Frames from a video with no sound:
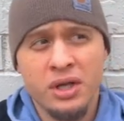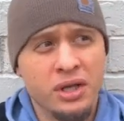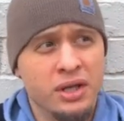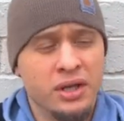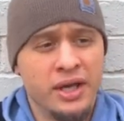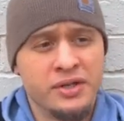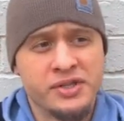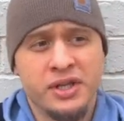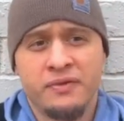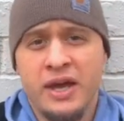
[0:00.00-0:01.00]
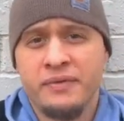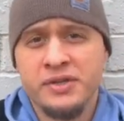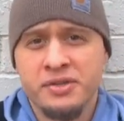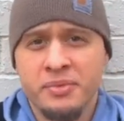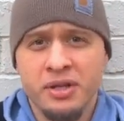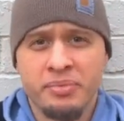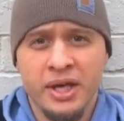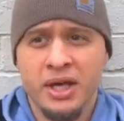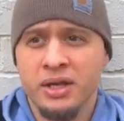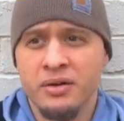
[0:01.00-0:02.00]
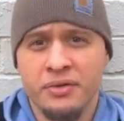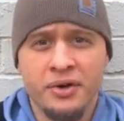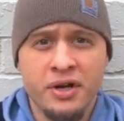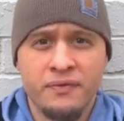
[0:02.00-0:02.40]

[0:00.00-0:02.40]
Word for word: And, and instead of having somebody pay, you know, 30,